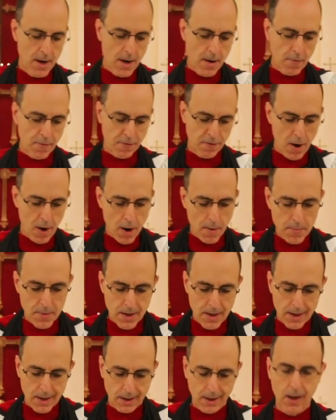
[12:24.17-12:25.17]
from
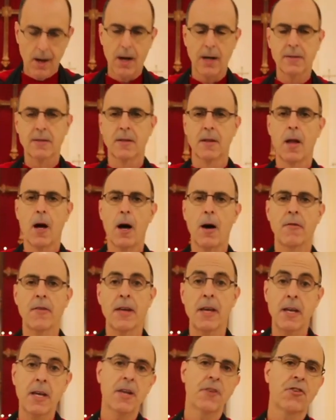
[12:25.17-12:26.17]
God's love
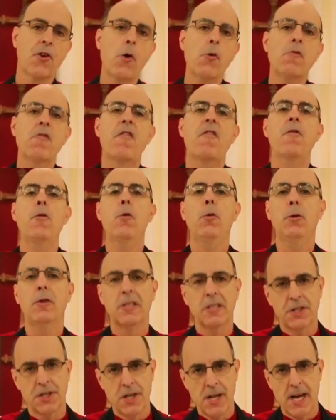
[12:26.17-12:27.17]
in his own
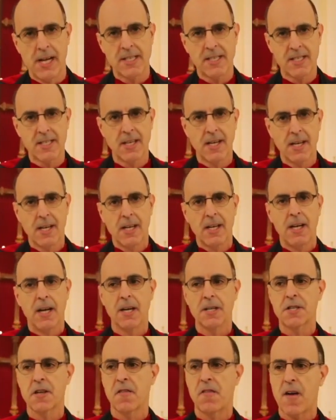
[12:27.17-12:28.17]
foolishness
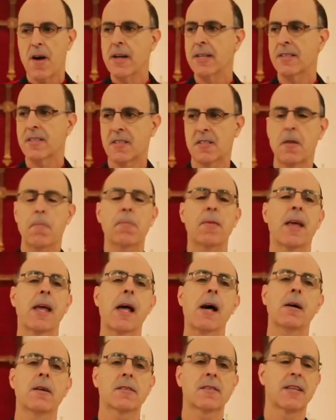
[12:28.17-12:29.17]
to find something
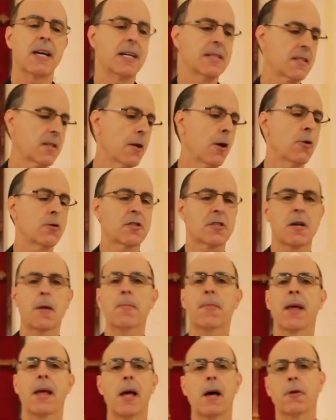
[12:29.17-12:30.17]
else, as though
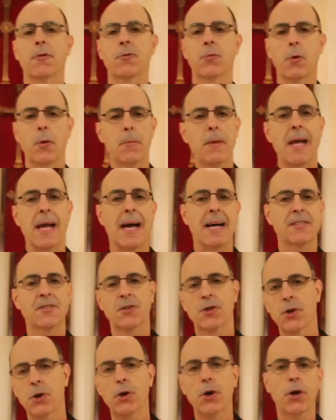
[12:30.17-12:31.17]
something else will be as
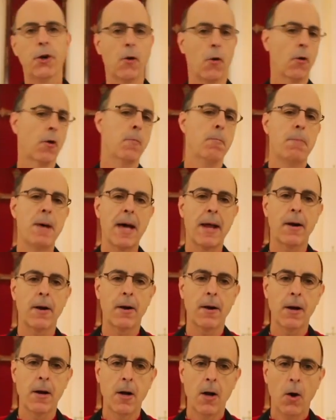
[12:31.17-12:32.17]
good or
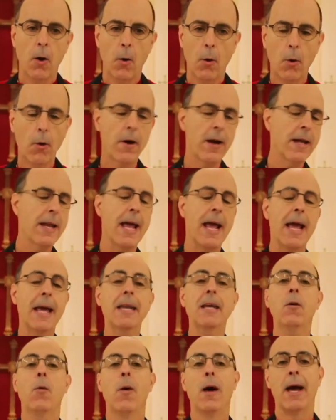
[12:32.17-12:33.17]
better or in
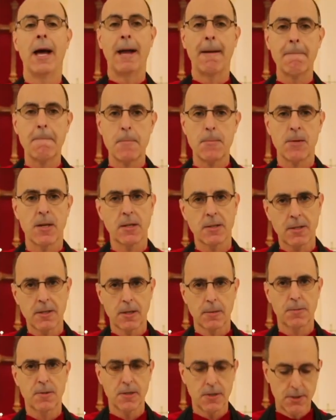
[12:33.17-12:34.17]
any way a
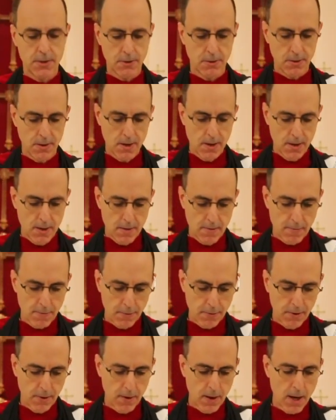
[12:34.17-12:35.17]
substitute for
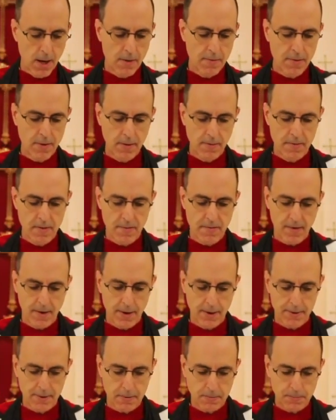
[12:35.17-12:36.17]
the love of the Father.